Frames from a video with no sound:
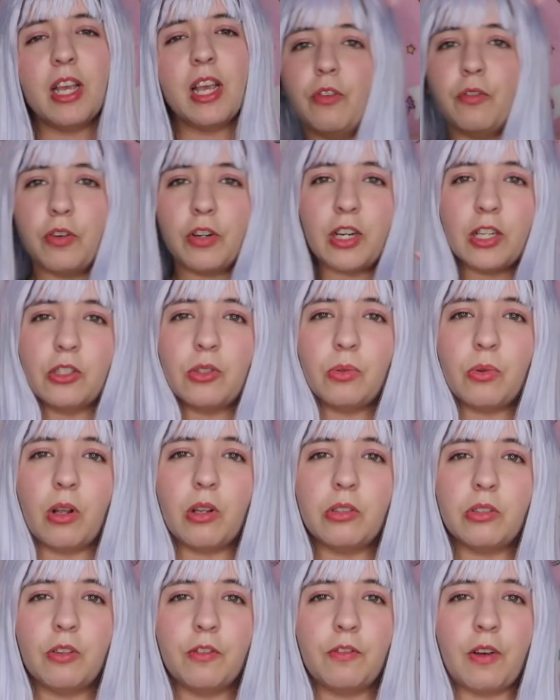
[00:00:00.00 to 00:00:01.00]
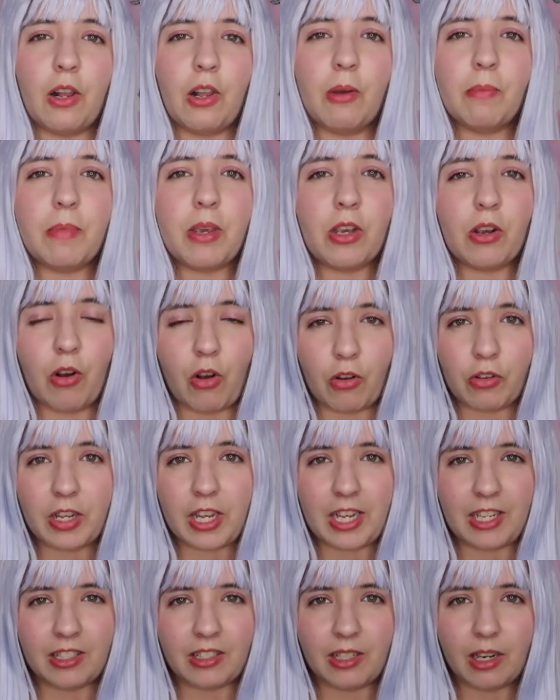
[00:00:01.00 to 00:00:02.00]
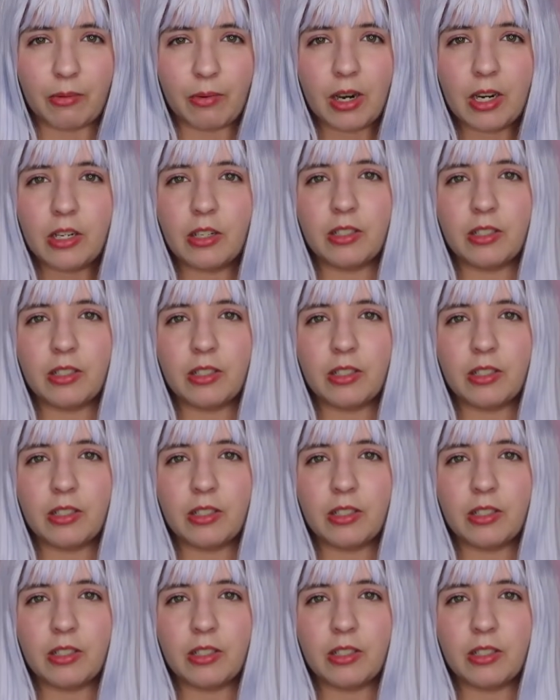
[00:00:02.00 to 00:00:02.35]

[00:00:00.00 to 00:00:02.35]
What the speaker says: Don't forget to also follow me on Instagram,